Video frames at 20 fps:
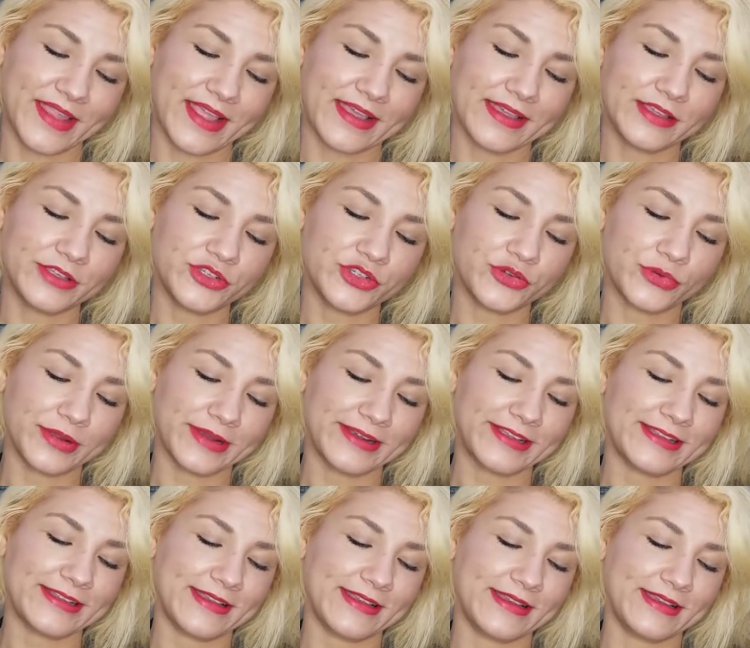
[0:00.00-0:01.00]
enjoyed
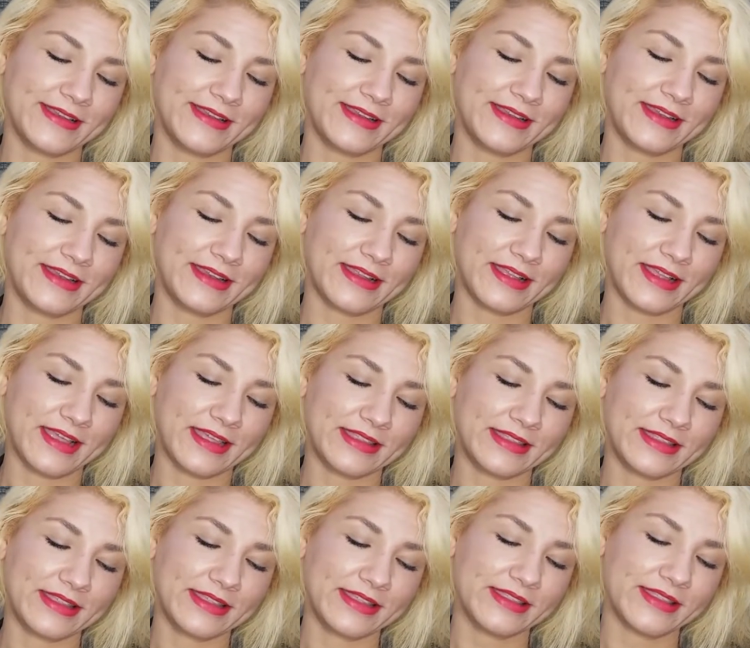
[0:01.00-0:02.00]
it. I
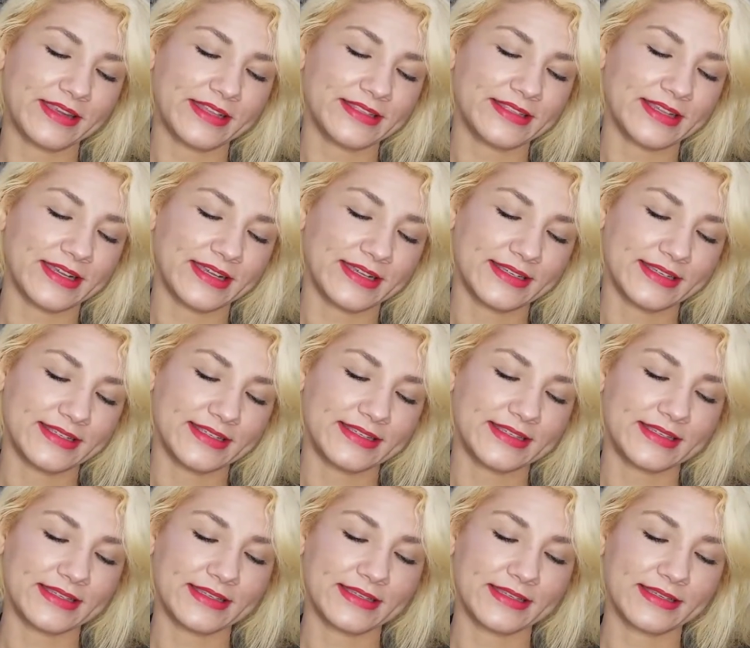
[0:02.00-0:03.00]
think that it
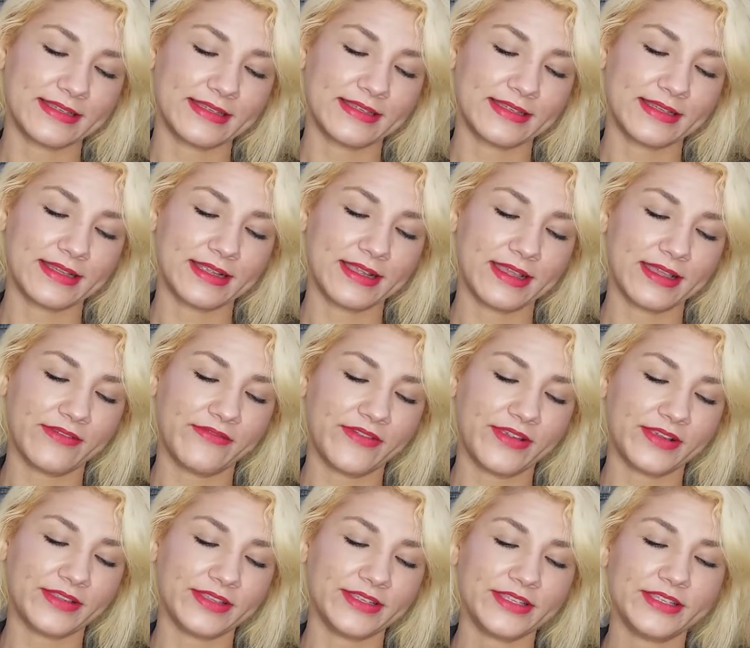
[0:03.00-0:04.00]
does a
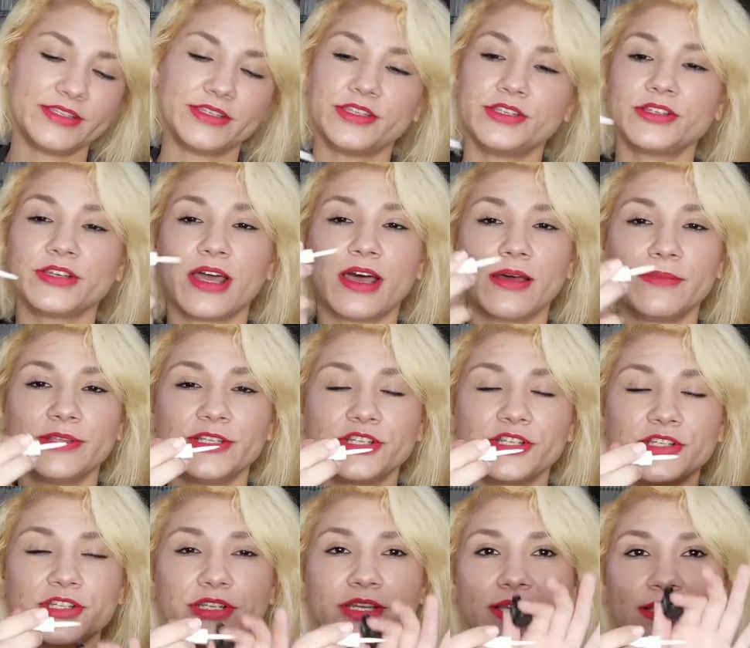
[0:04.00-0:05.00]
fairly decent job.
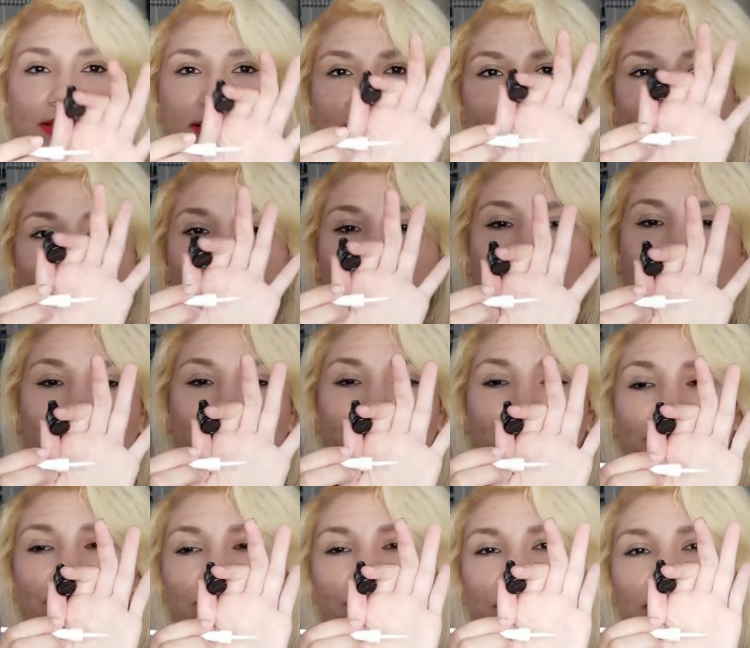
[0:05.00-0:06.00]
It's just
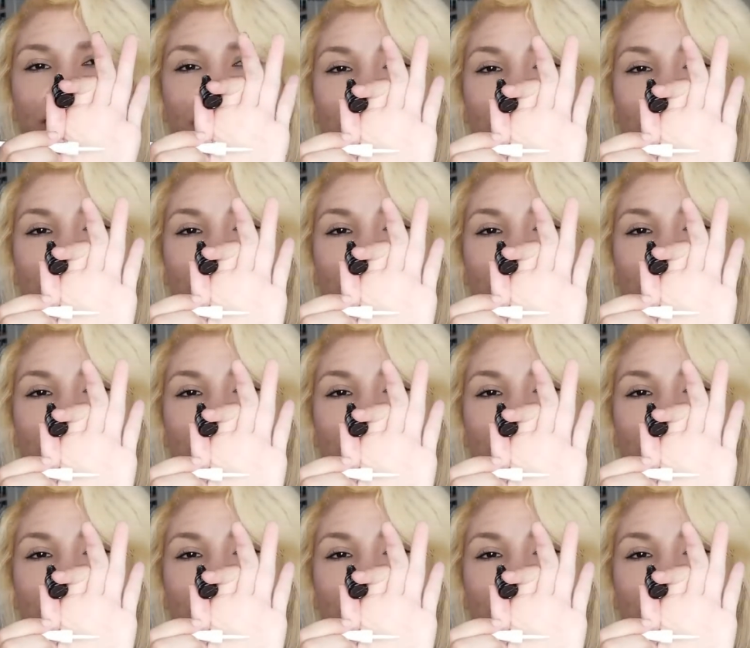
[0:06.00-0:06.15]
one of